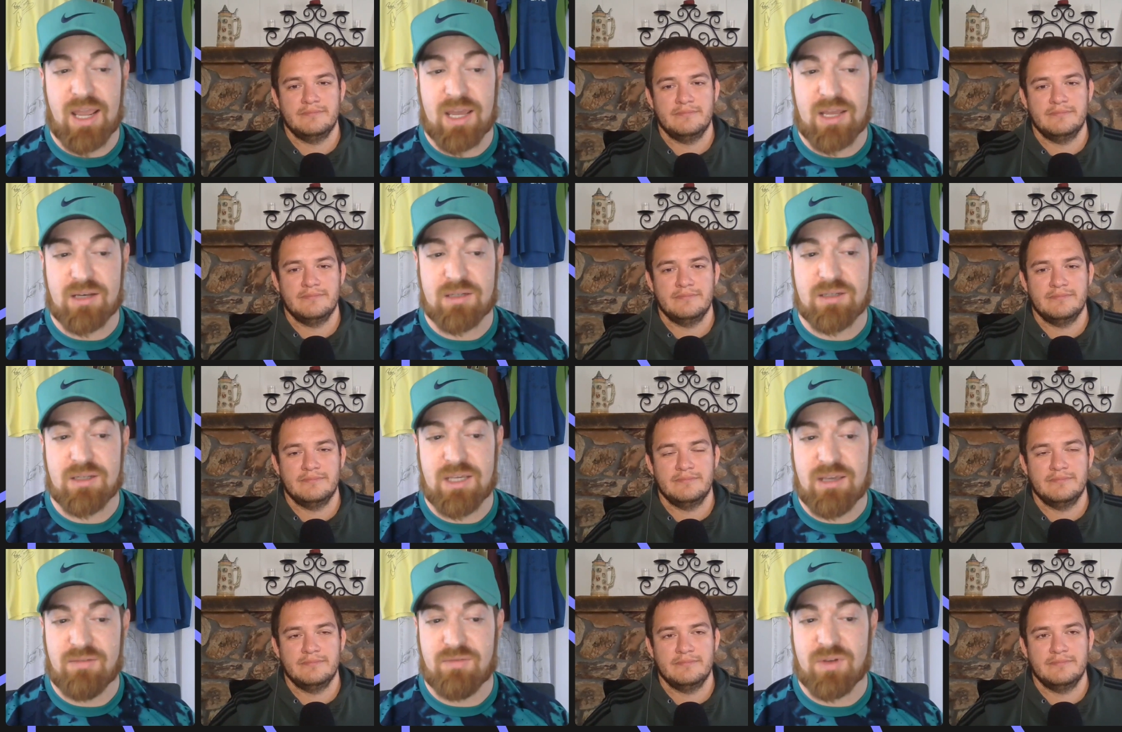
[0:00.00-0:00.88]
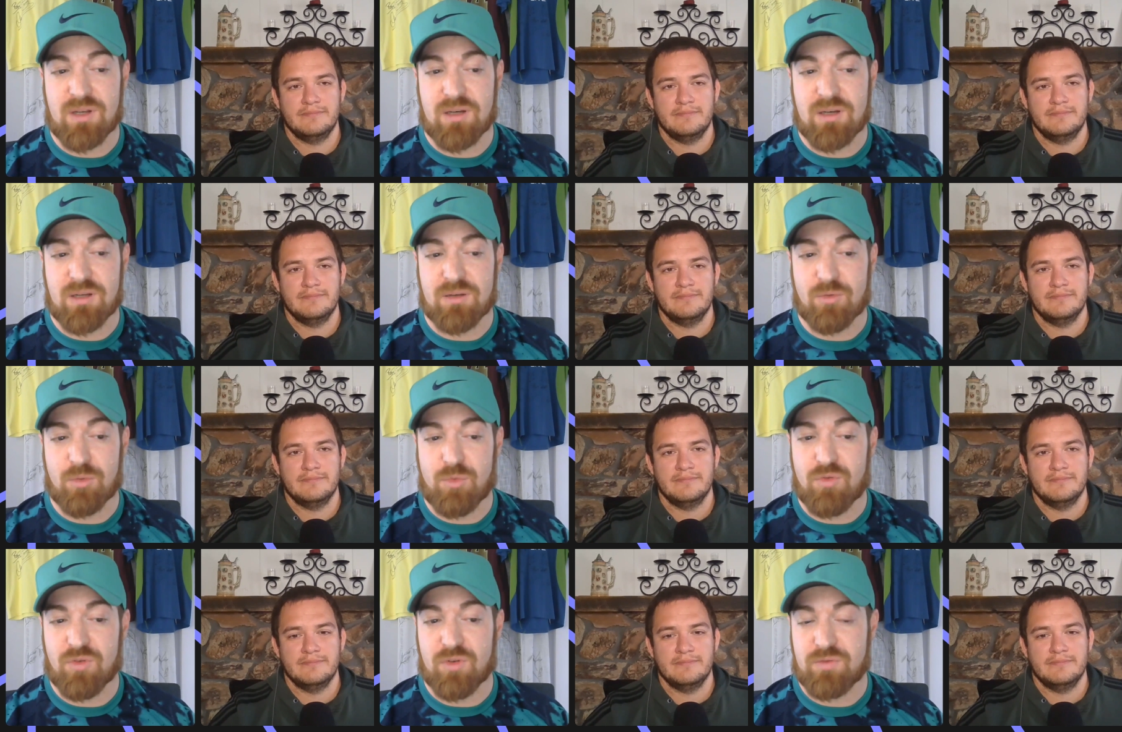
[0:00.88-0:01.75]
Speaker 1: and even
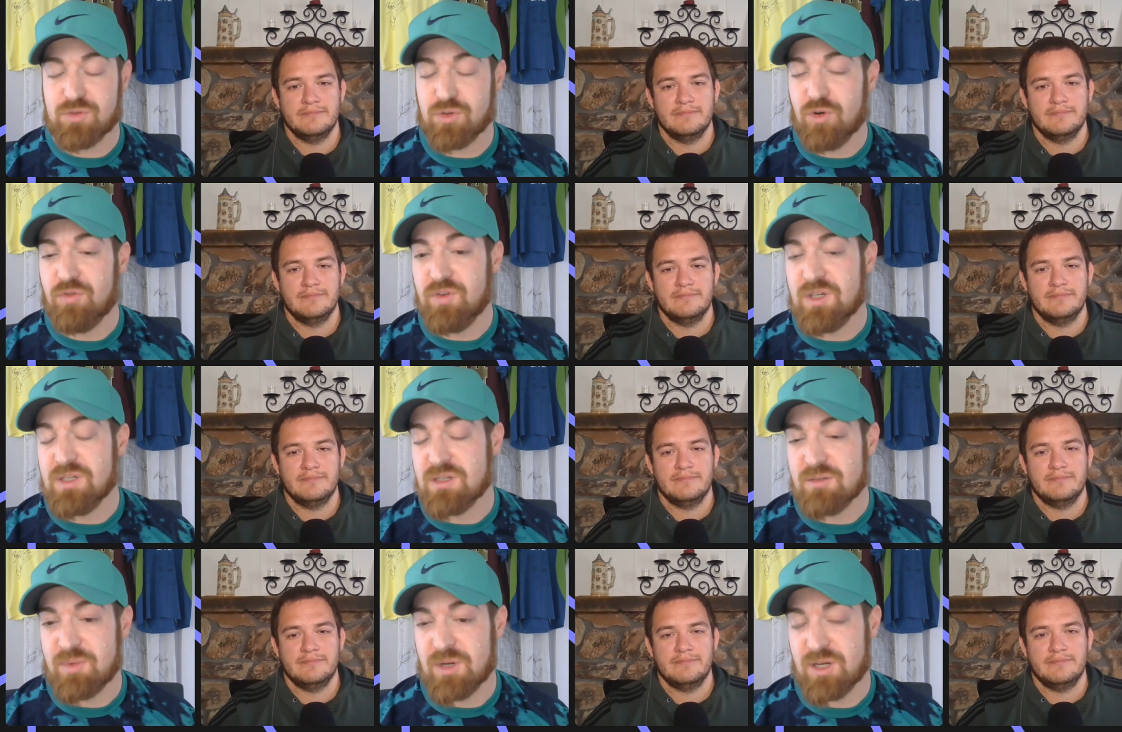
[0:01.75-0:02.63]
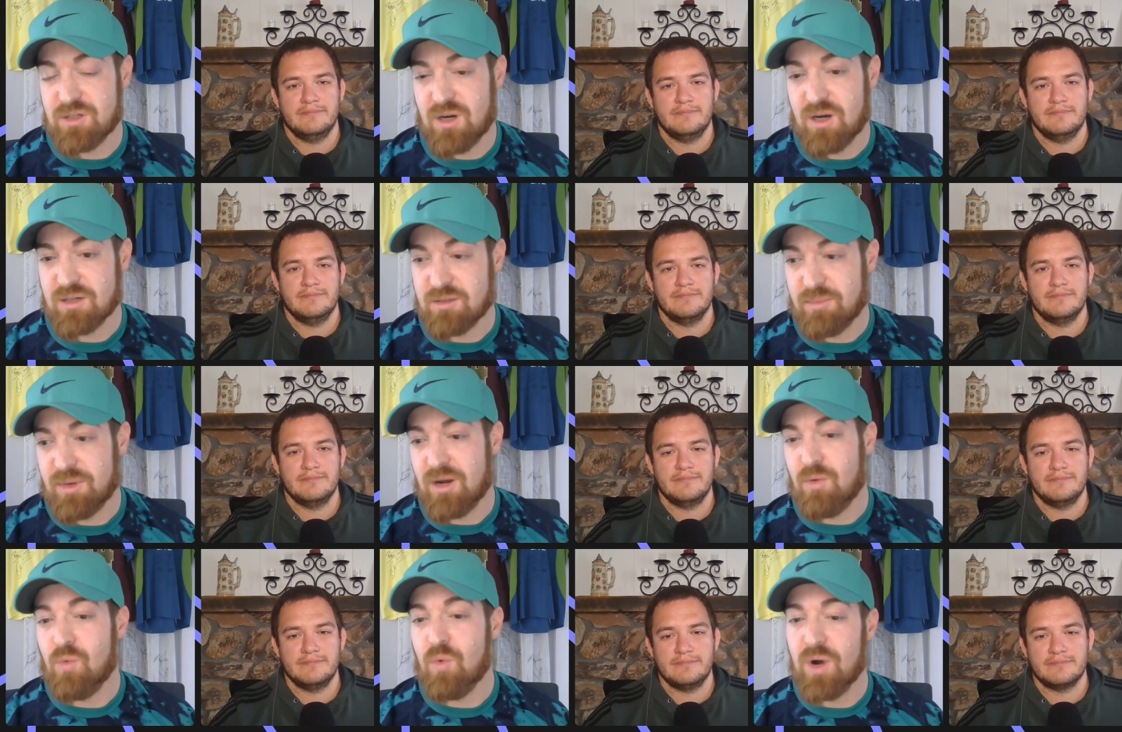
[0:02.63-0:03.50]
removal of trophies is being
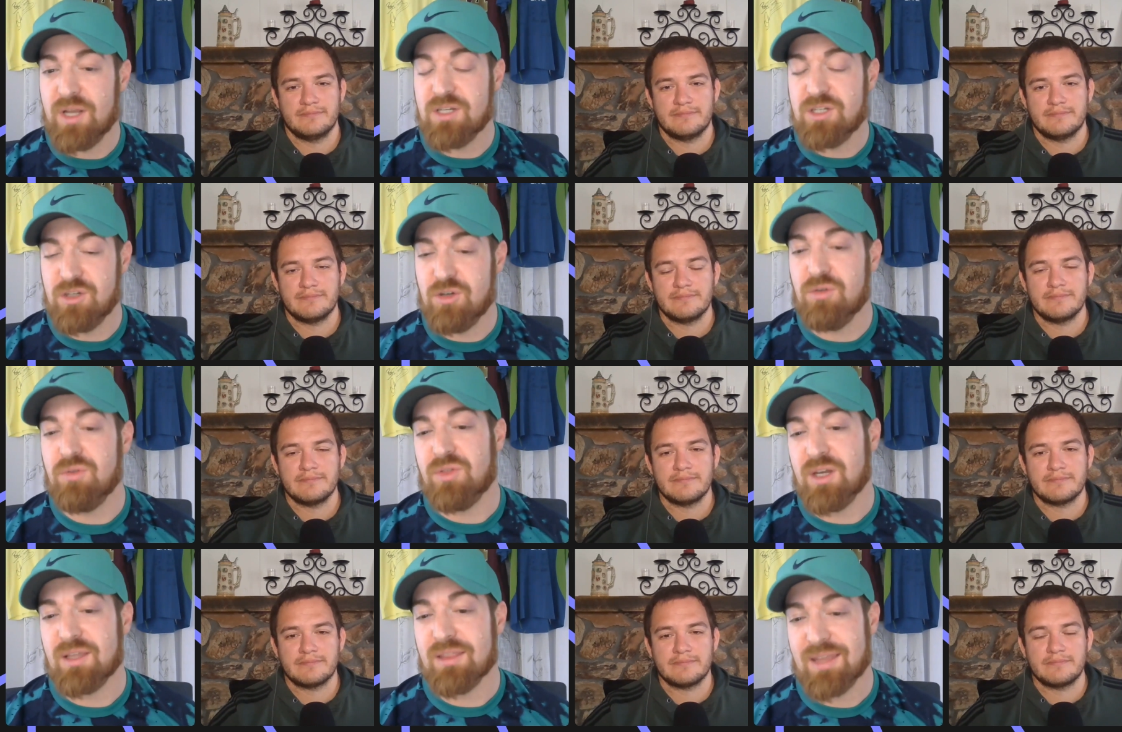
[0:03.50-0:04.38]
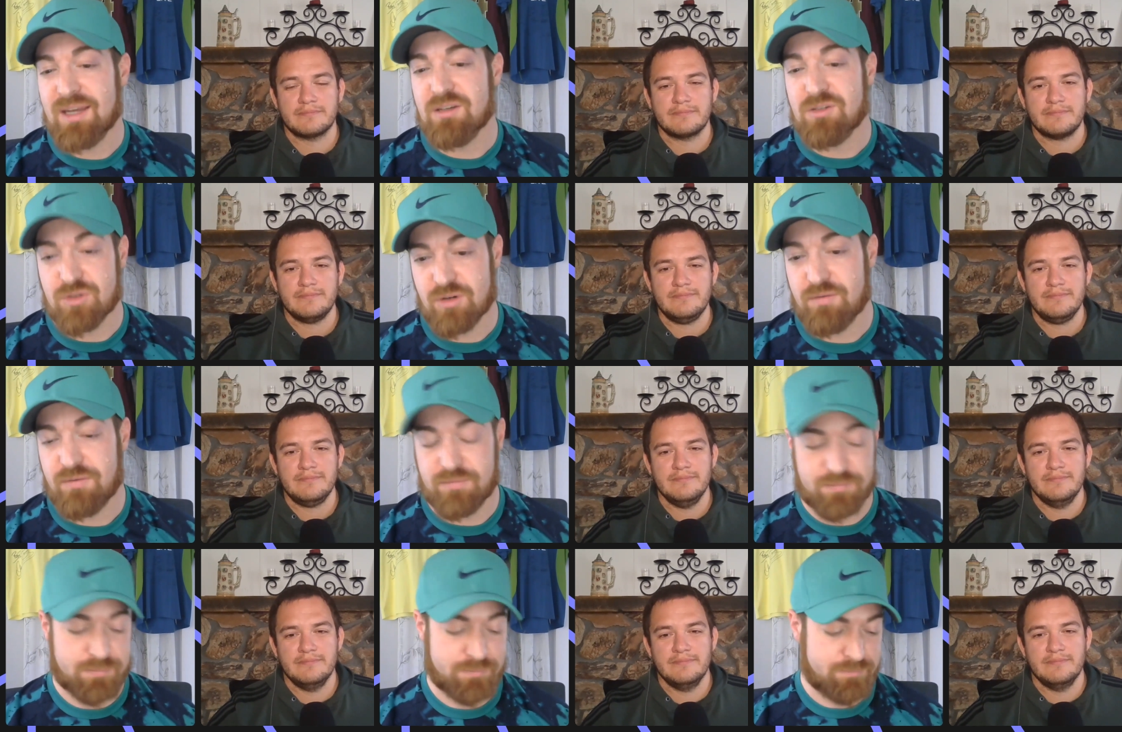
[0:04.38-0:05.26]
talked about. What do you think they
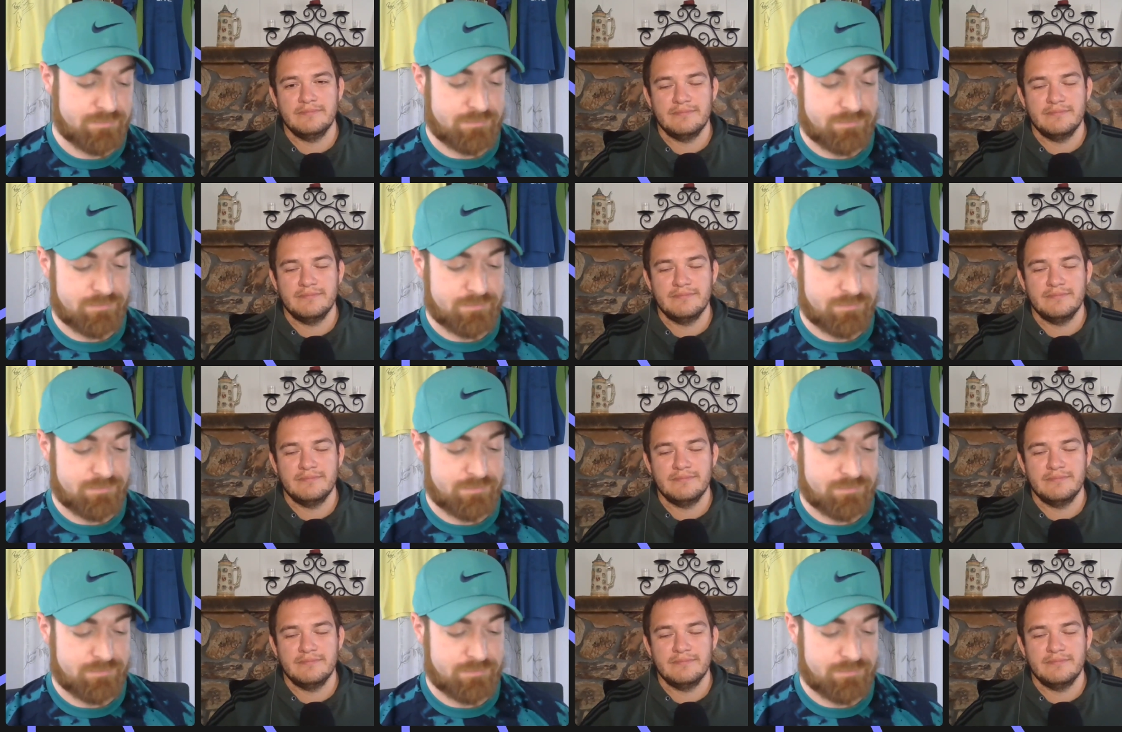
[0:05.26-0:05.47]
deserve?